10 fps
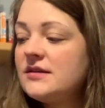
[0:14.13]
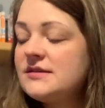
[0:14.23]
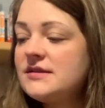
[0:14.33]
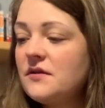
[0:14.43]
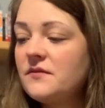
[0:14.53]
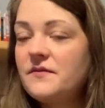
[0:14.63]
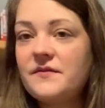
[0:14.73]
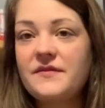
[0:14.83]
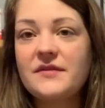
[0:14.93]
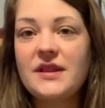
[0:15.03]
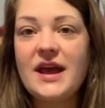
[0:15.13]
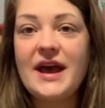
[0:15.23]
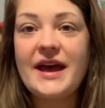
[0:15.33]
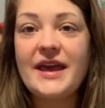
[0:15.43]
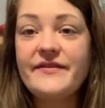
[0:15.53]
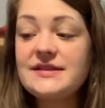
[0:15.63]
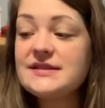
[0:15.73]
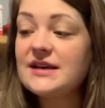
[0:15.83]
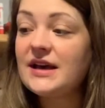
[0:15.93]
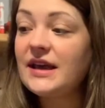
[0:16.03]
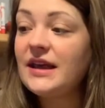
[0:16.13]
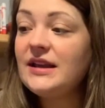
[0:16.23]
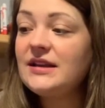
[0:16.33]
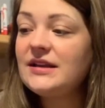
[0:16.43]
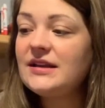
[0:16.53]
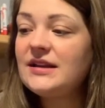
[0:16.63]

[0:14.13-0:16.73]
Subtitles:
So, I have assigned